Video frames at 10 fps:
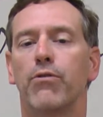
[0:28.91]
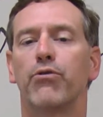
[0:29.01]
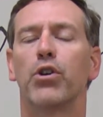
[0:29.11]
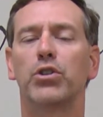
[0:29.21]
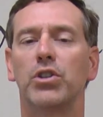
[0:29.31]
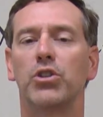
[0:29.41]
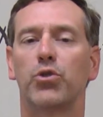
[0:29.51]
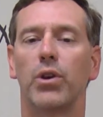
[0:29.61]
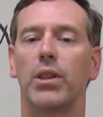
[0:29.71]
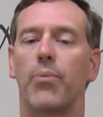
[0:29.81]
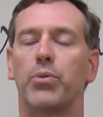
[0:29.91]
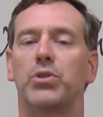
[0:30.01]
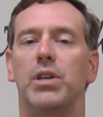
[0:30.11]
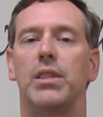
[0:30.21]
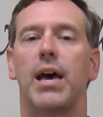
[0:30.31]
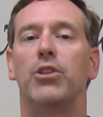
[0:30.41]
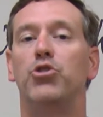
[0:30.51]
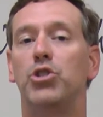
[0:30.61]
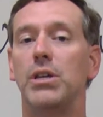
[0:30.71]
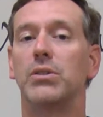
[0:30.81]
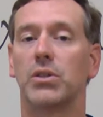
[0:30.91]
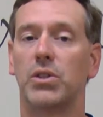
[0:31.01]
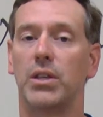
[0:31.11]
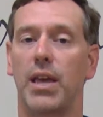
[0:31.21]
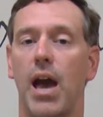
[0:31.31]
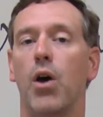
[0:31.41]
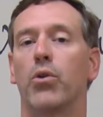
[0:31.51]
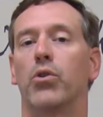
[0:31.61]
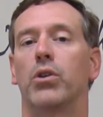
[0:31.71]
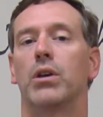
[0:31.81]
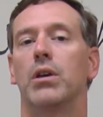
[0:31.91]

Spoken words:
First century leprosy that Jesus encountered,